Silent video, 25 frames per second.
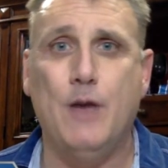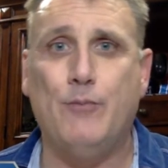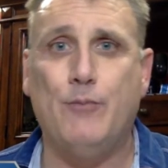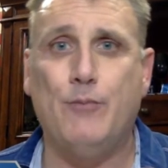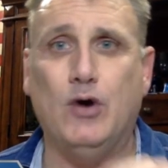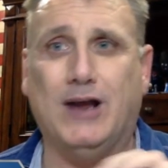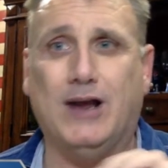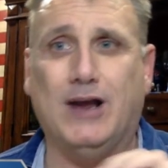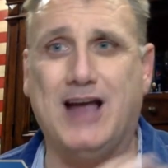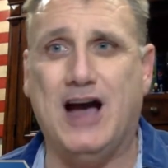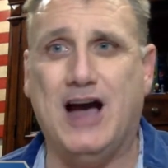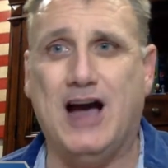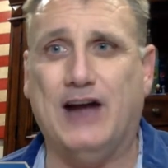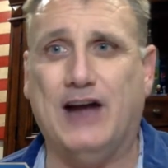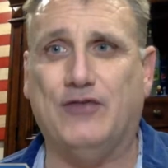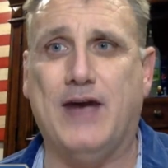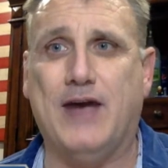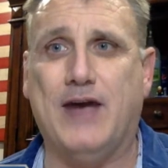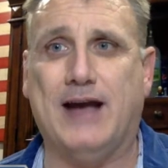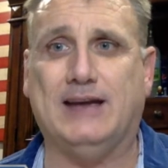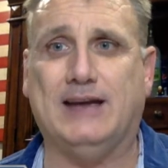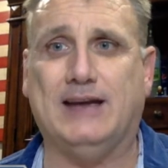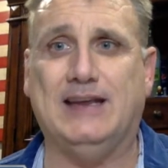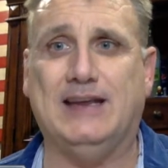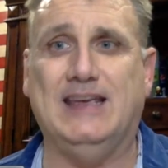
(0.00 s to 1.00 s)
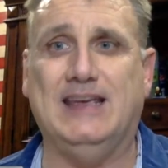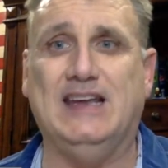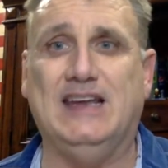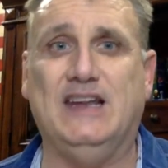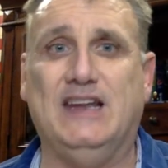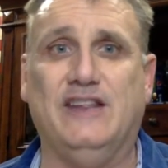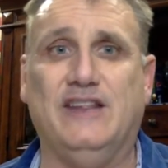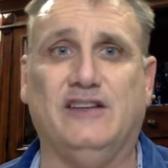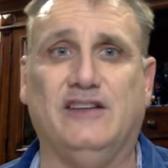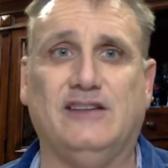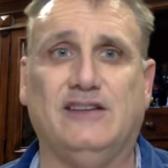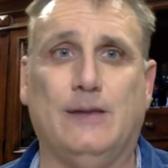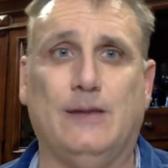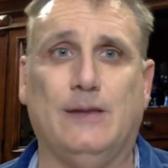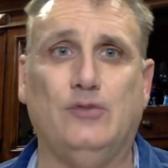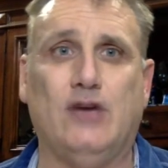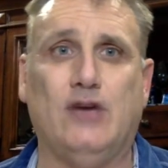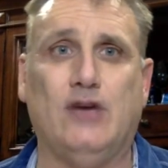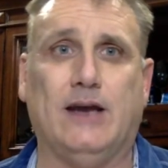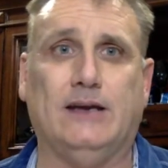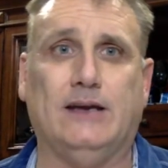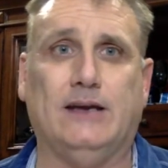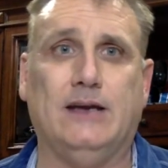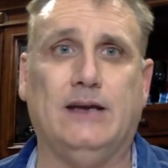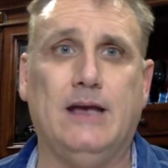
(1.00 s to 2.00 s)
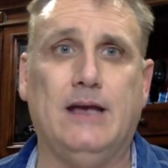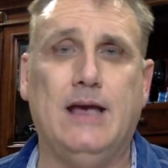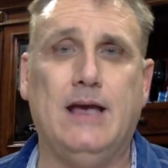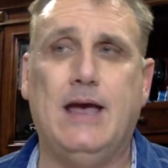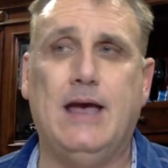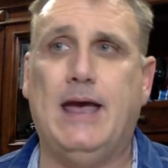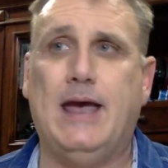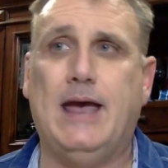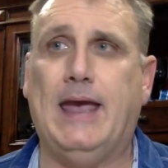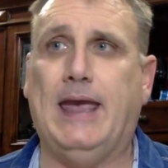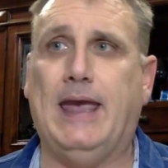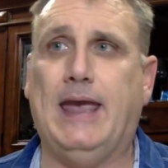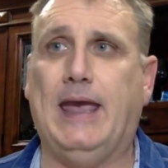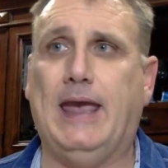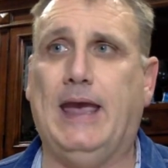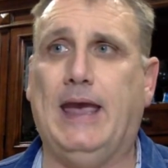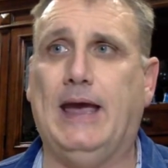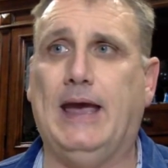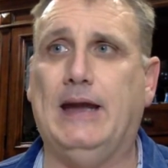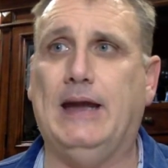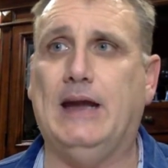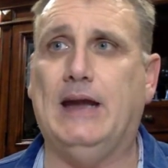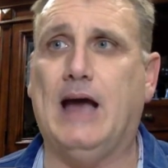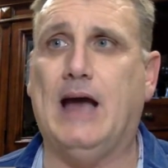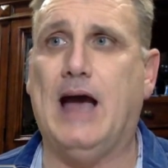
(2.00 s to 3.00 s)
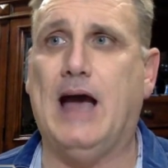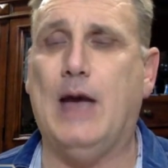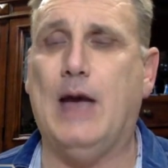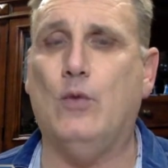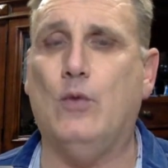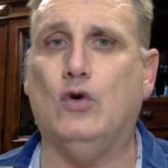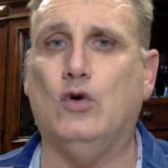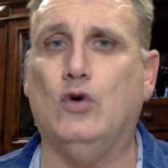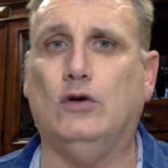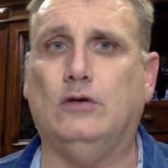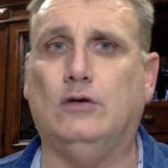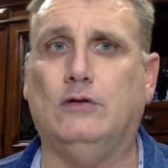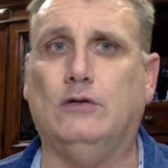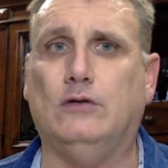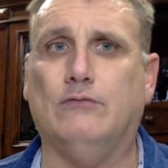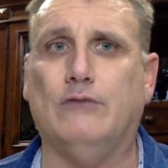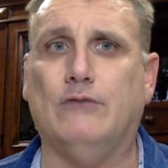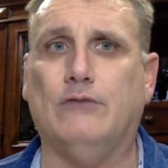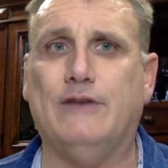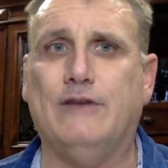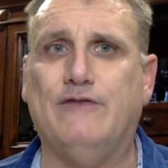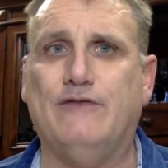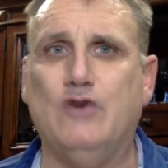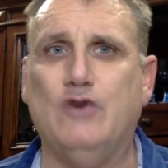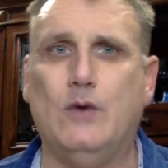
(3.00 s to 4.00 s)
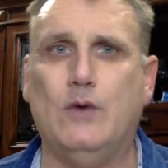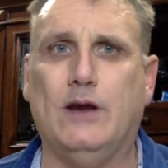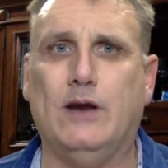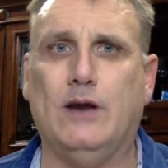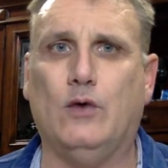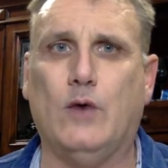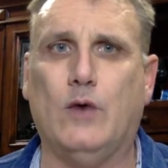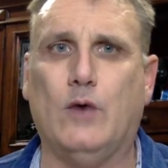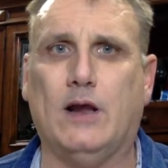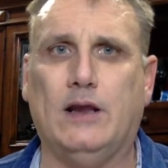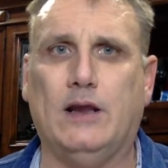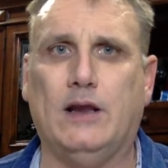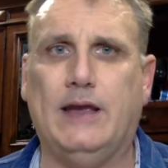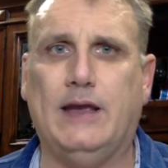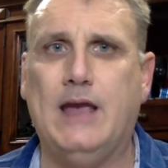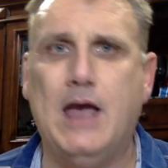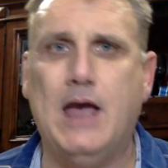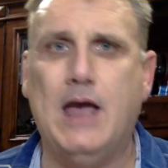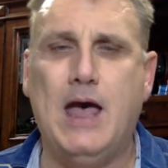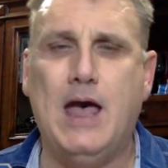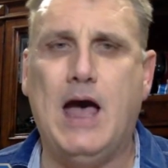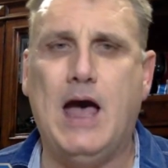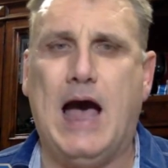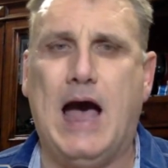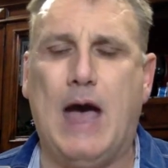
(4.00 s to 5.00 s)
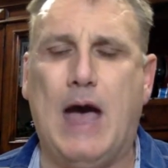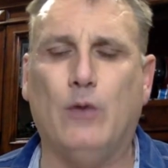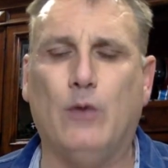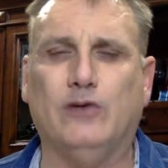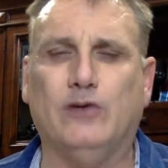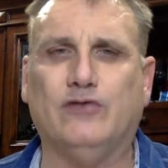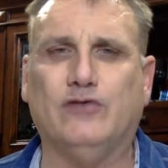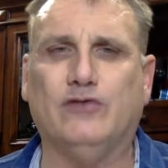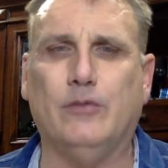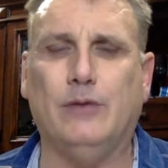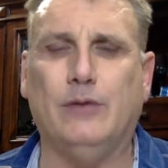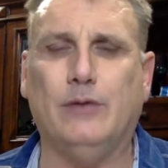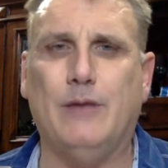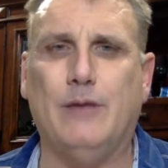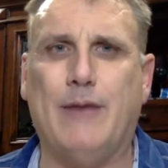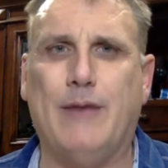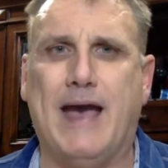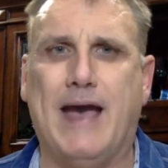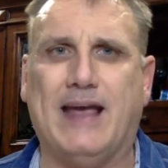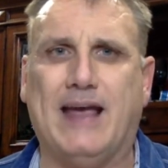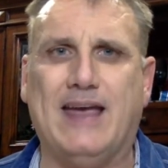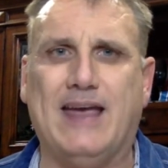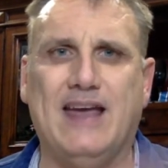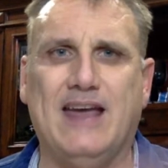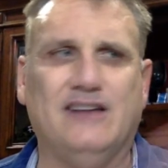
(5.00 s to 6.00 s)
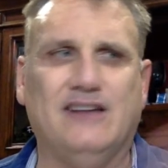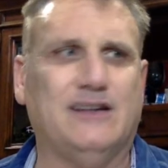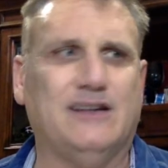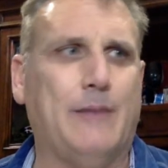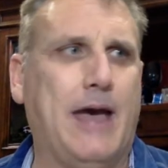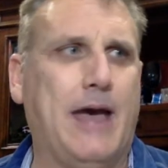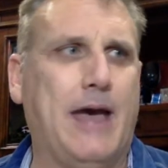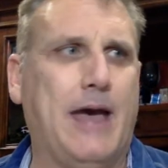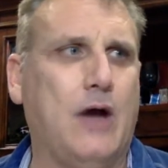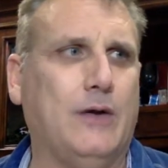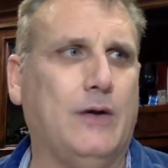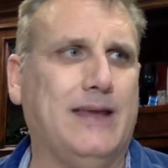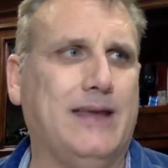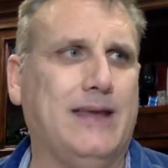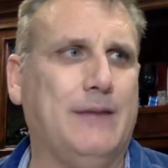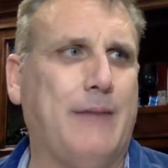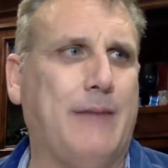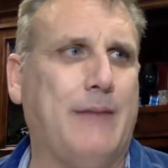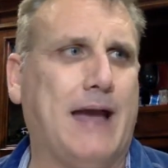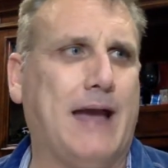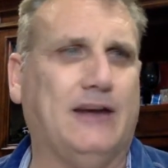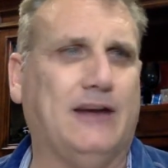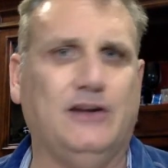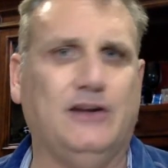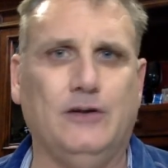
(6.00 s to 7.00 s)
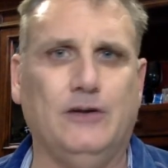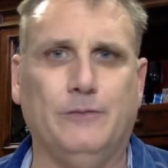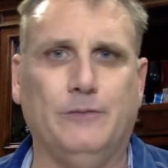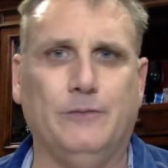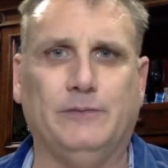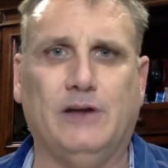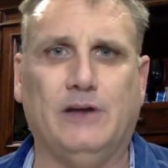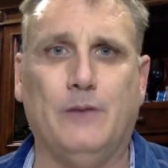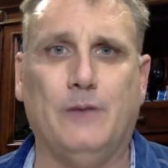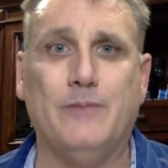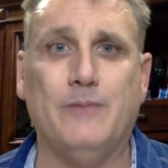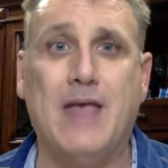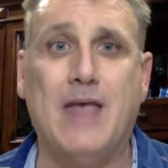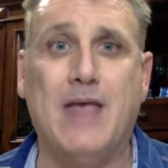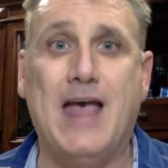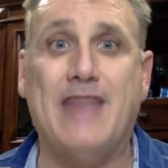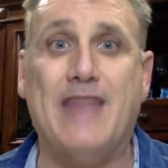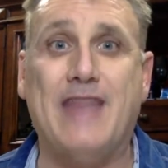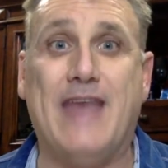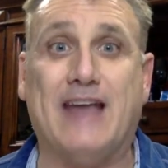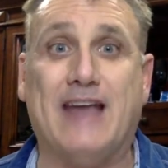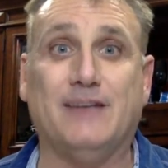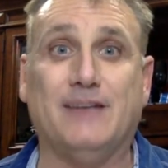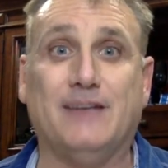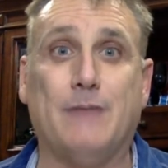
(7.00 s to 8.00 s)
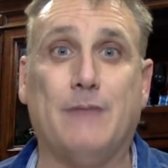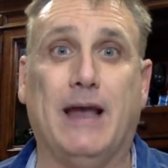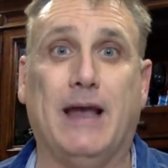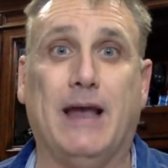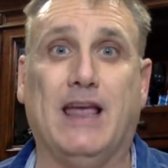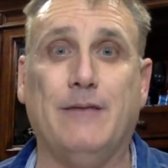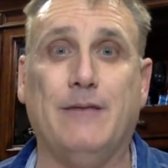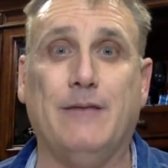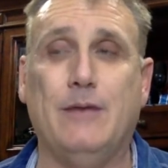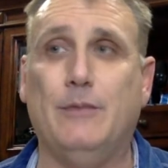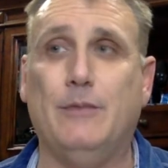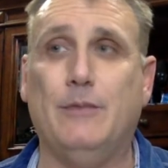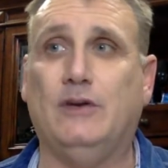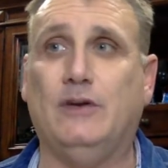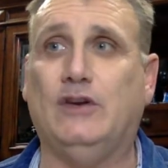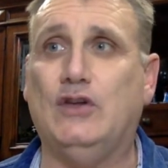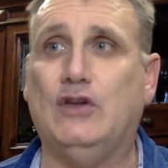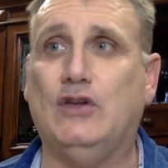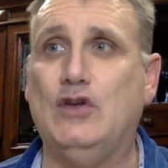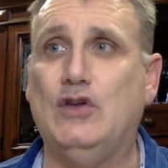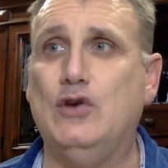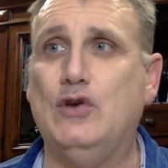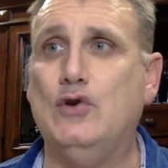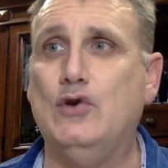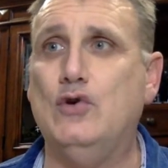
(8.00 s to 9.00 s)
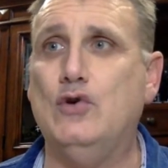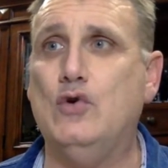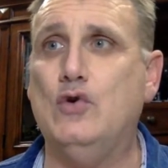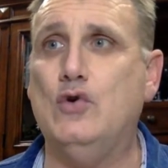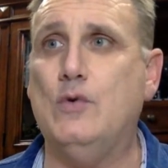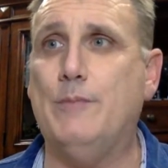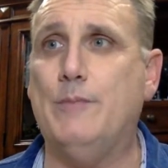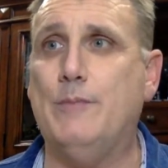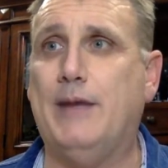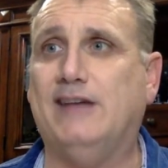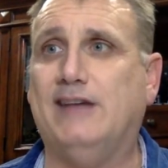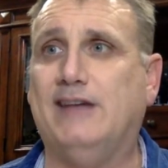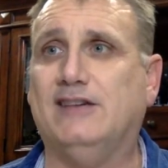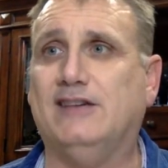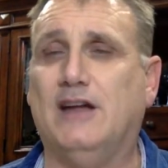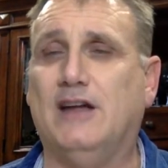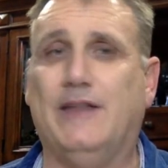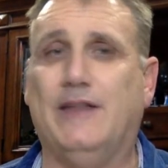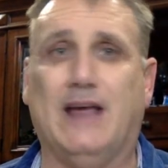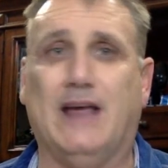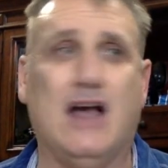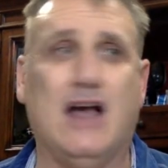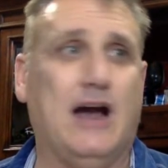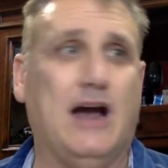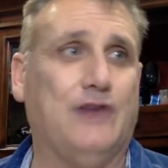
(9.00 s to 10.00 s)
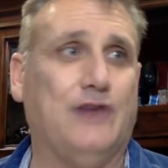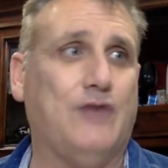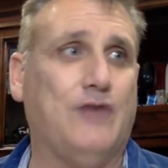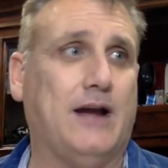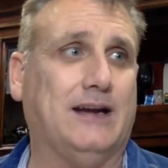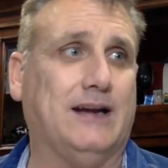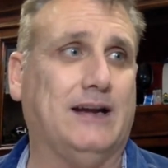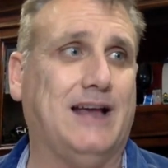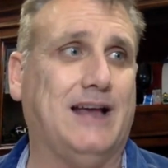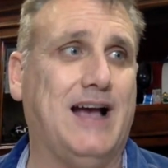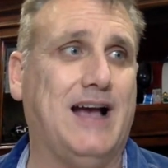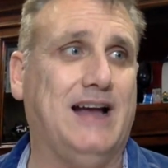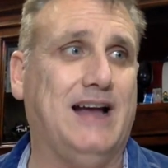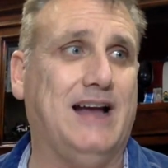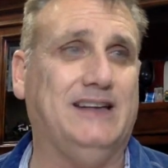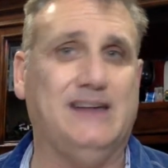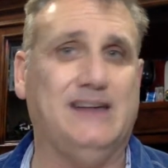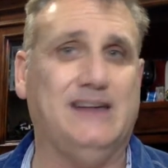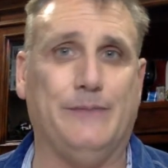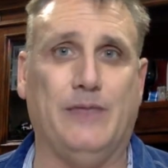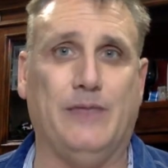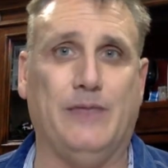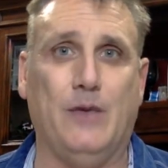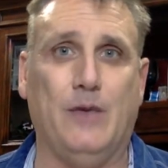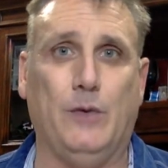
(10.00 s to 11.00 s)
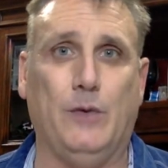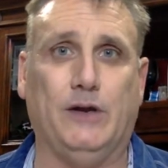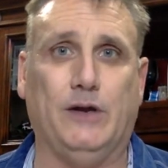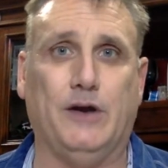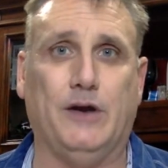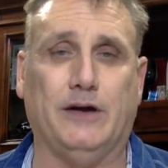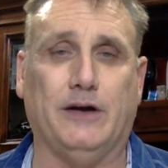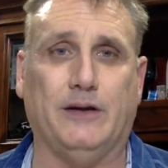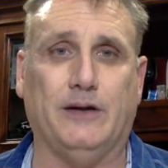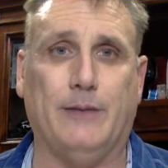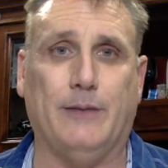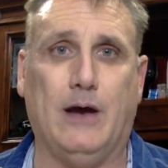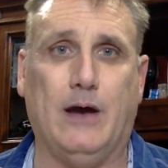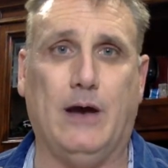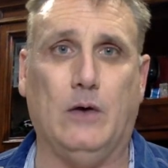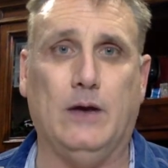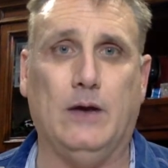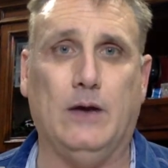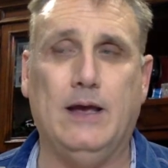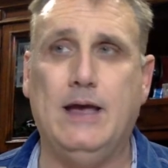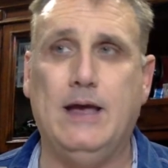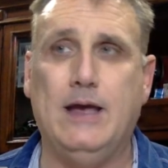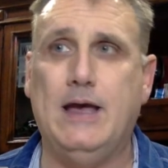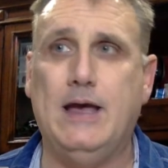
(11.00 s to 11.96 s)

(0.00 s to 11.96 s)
Put contract in the subject, and I will review it quickly. I will scribble it back and somehow get it back to you. So that's my commitment to you based on the contract concept that we talked about.